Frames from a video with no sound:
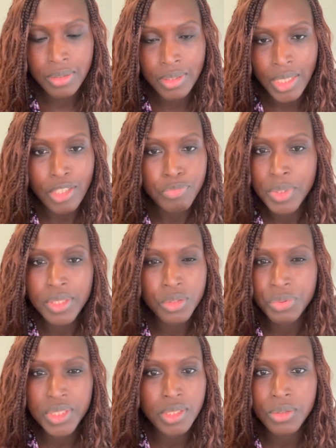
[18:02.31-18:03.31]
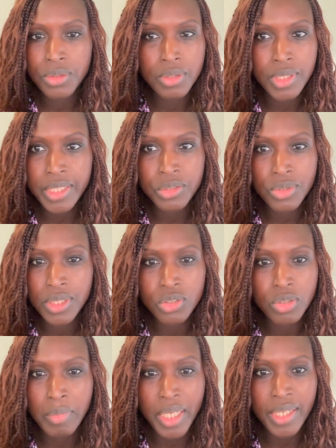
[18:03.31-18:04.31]
have been critical actually
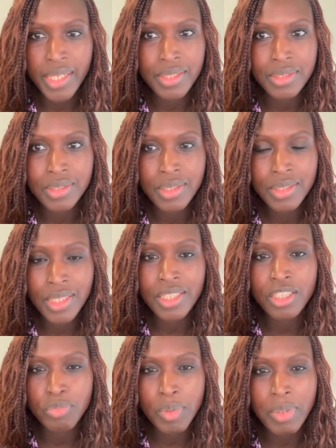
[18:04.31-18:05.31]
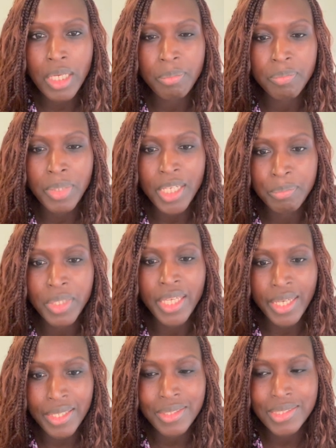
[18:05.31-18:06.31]
to my health. They gave me back my
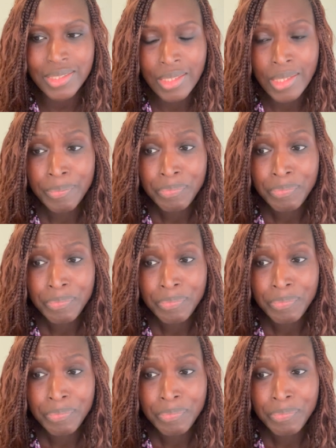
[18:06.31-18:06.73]
health.